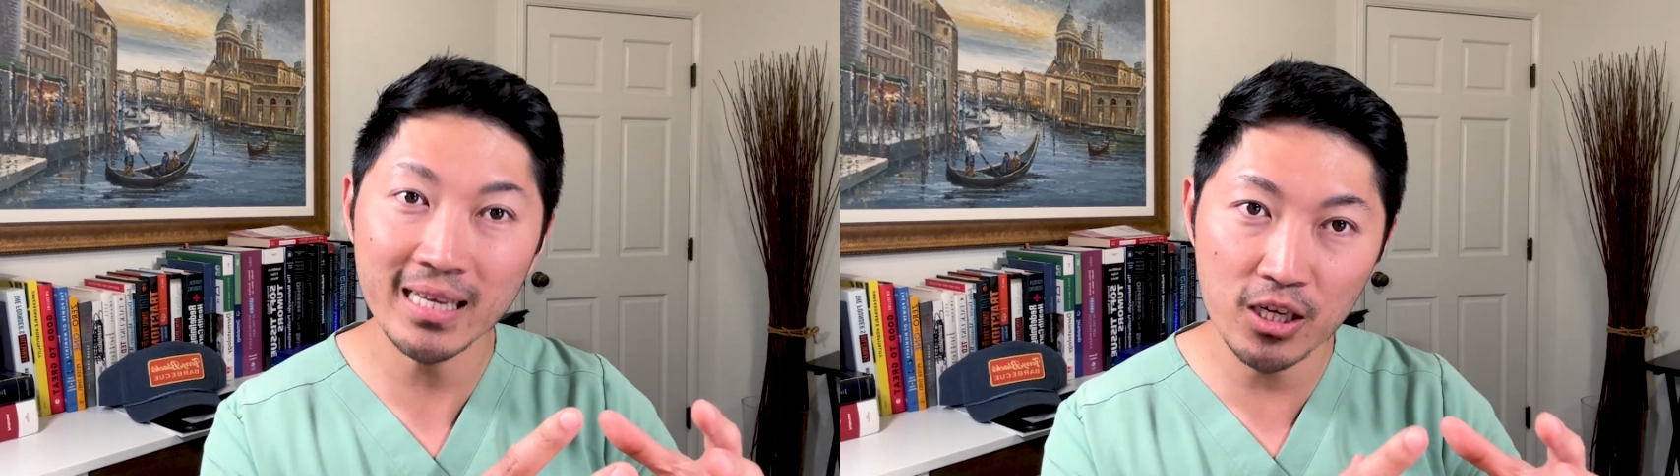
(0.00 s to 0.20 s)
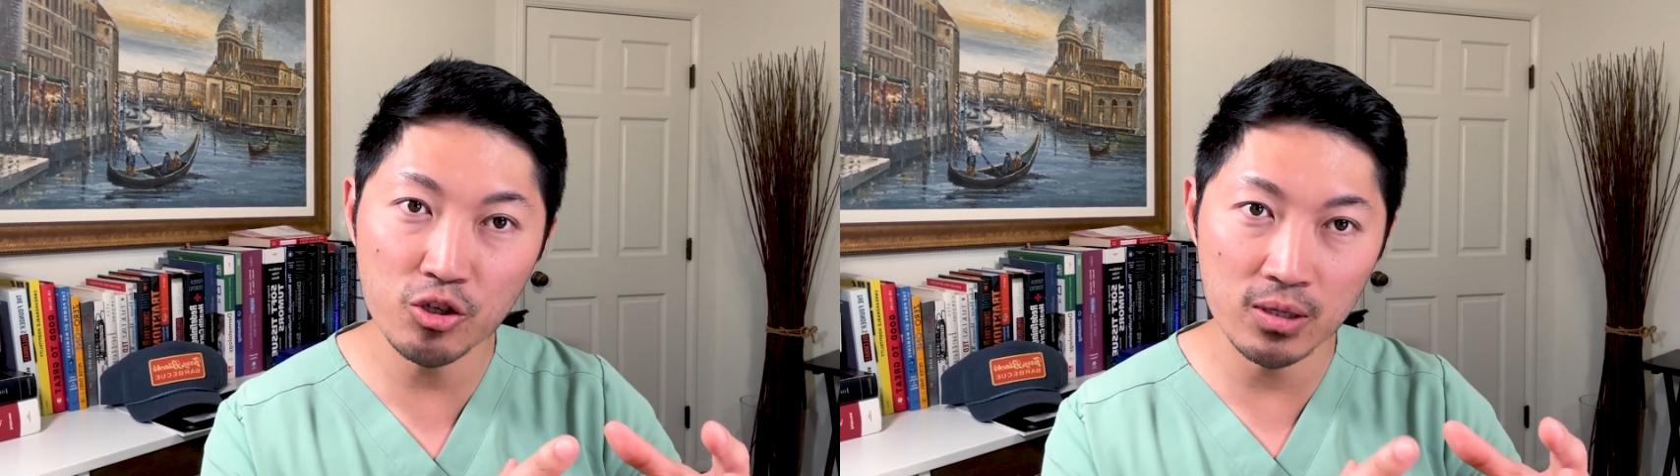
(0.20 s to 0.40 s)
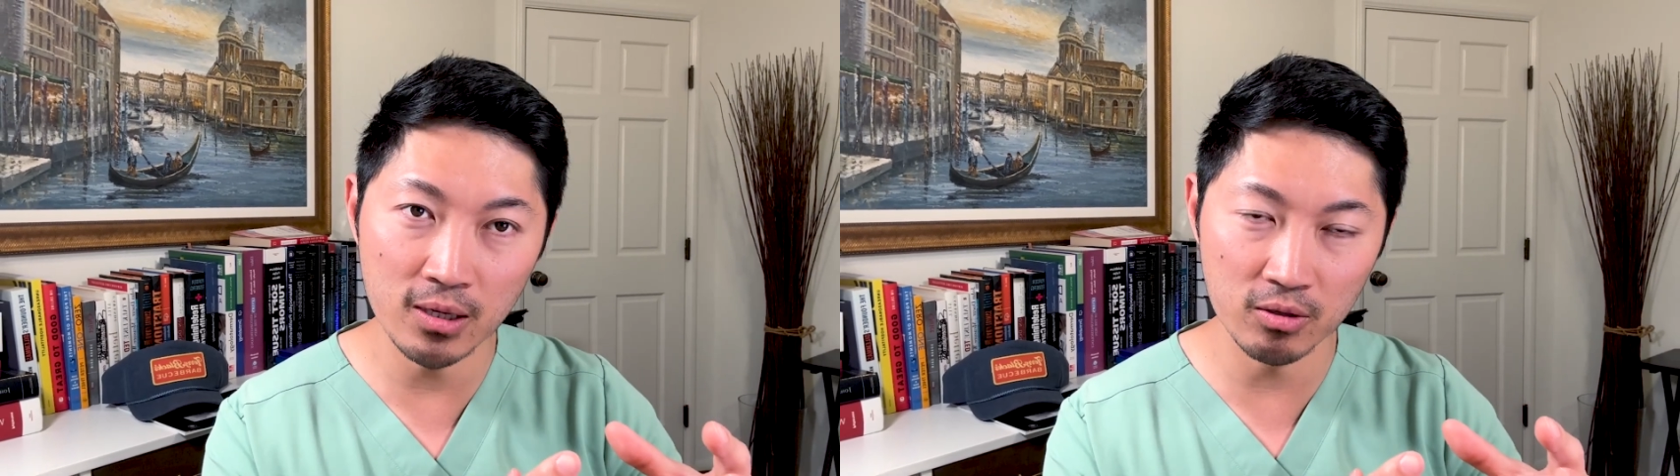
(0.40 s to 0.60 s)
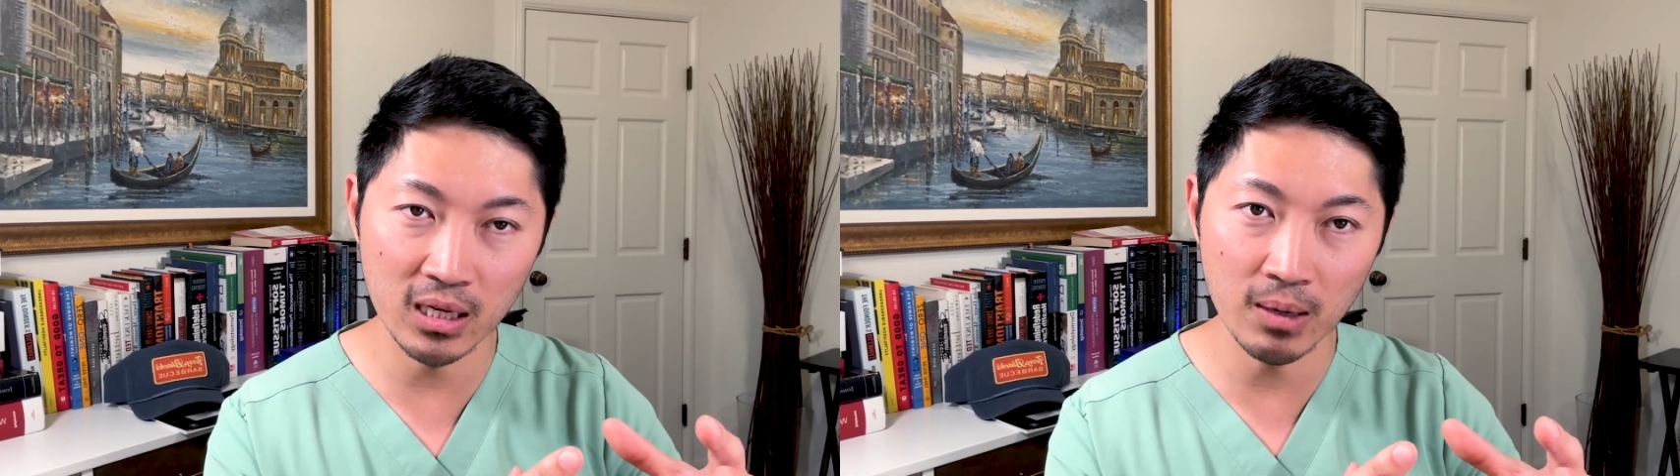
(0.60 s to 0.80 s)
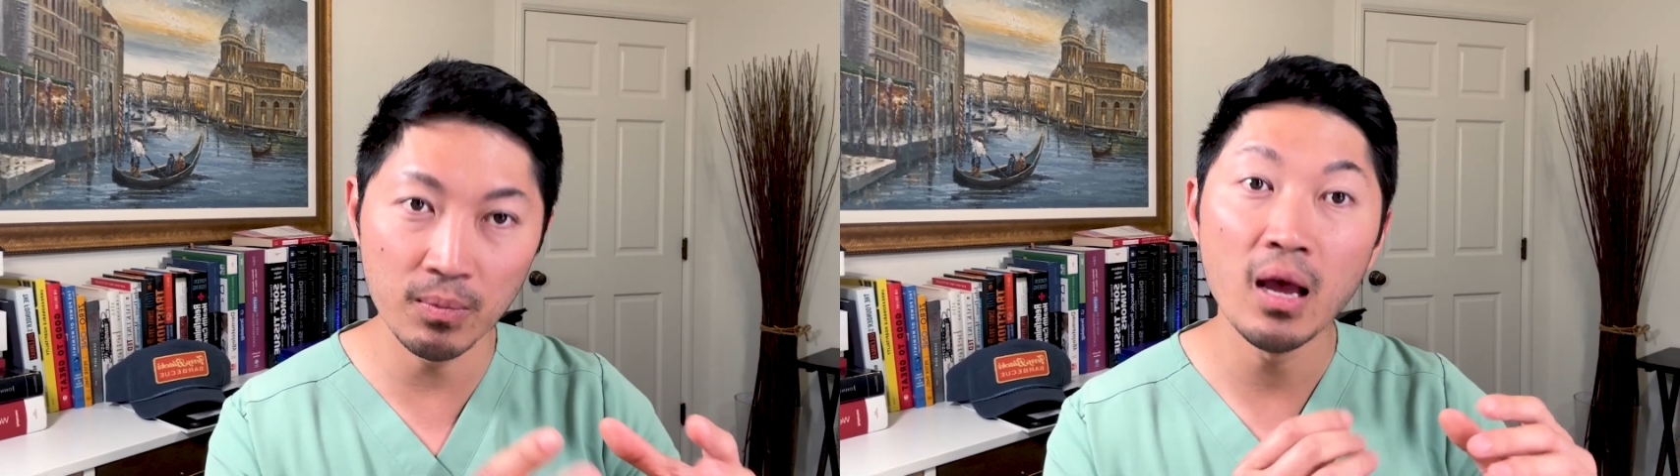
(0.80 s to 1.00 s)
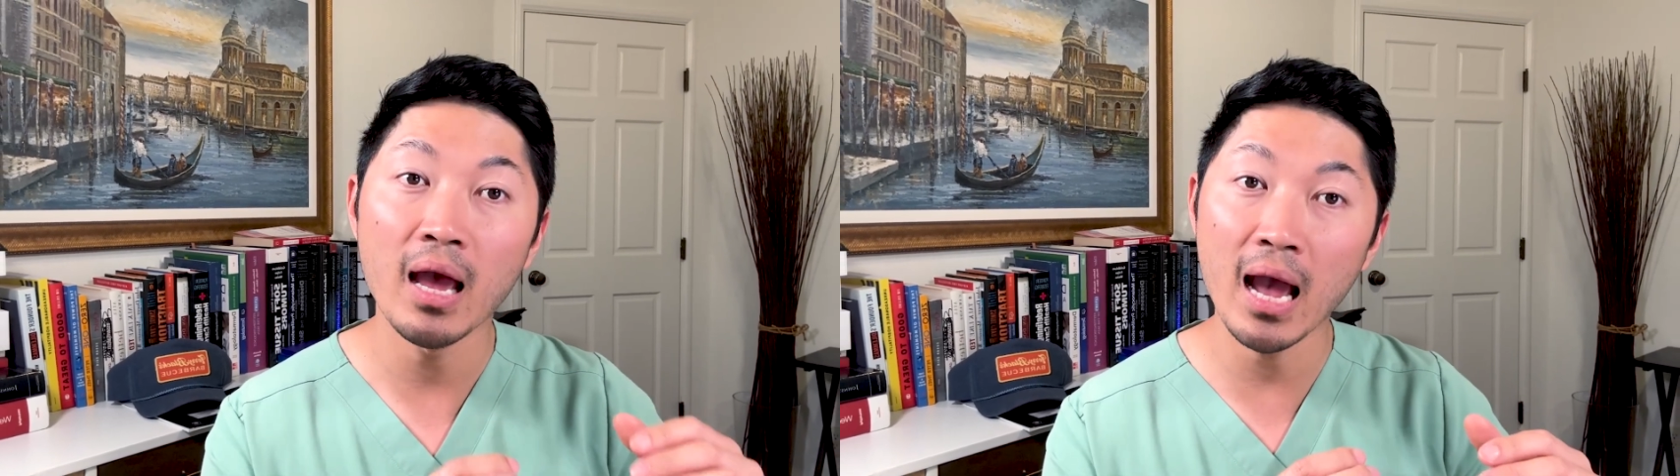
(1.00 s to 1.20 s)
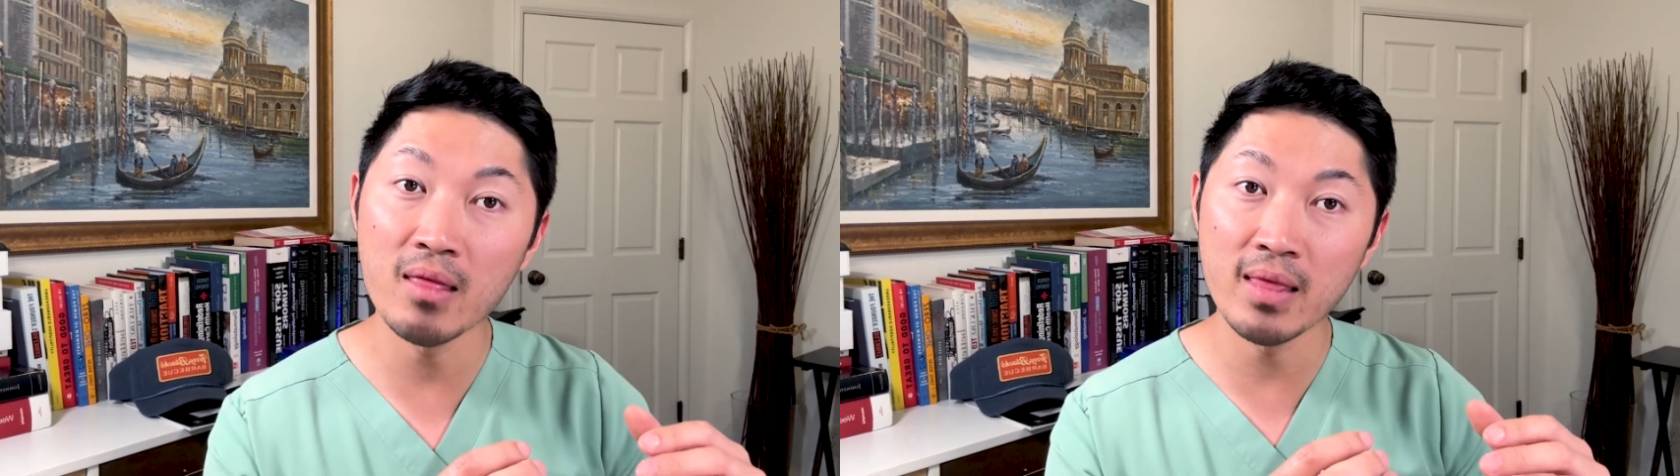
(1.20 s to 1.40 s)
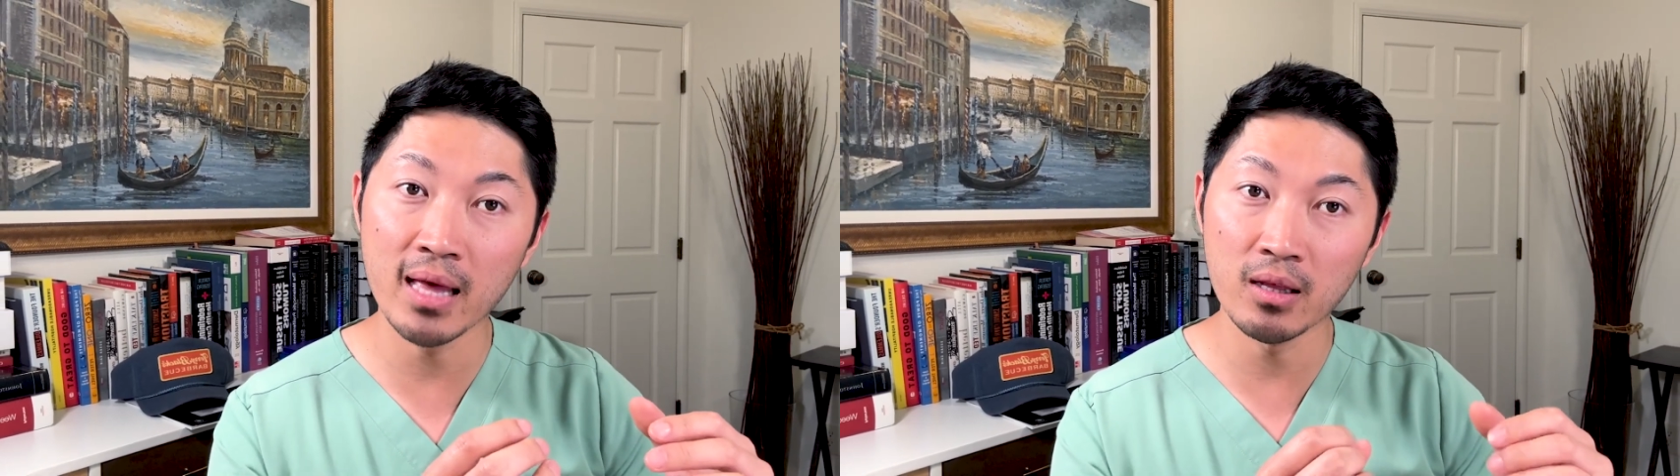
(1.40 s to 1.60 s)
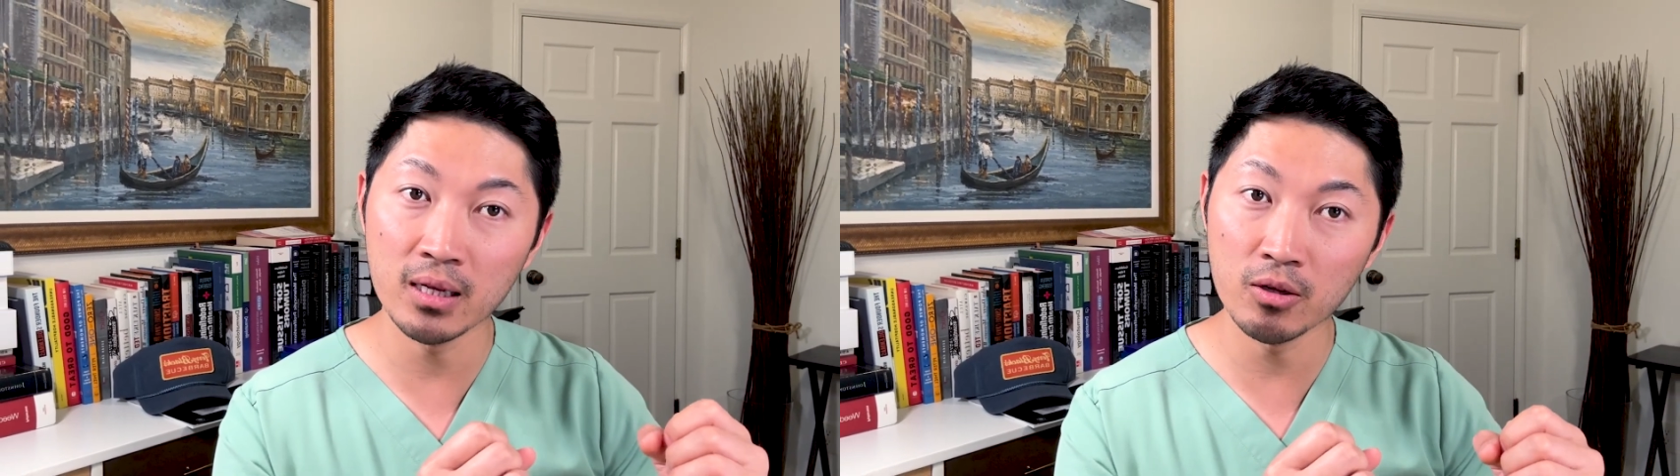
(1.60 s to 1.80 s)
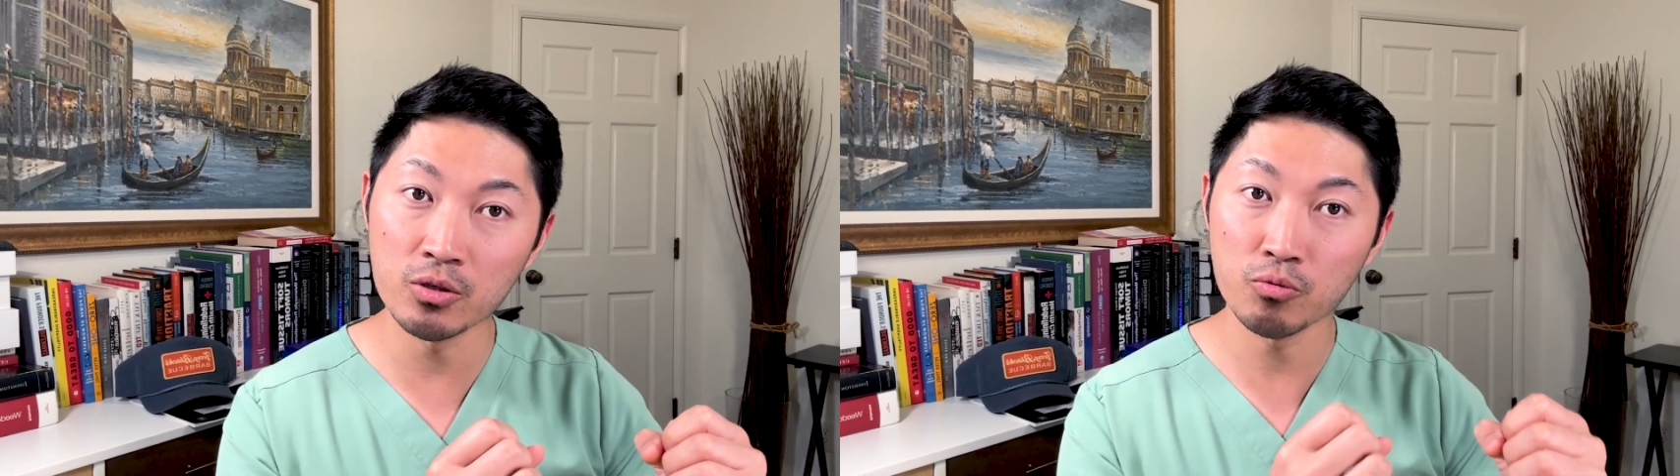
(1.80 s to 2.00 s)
each needle tip, and then the needles